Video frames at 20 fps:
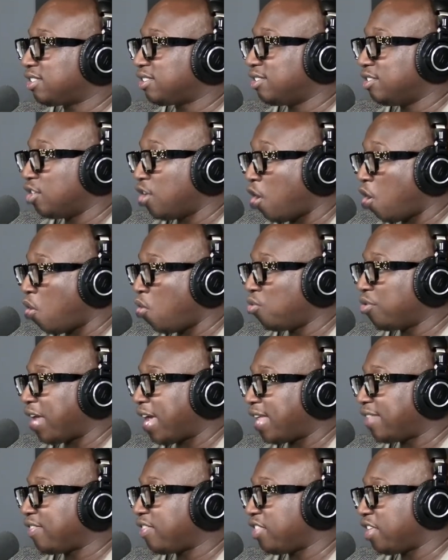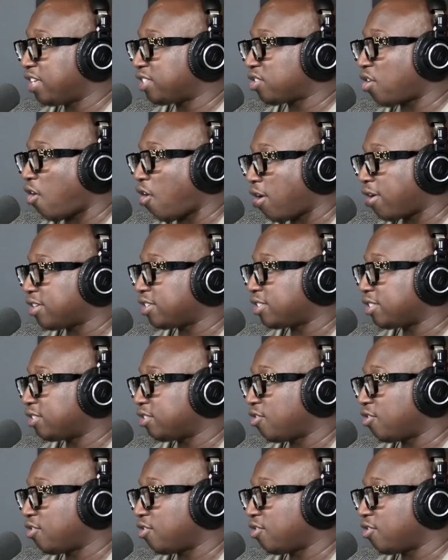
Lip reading: know that this artist is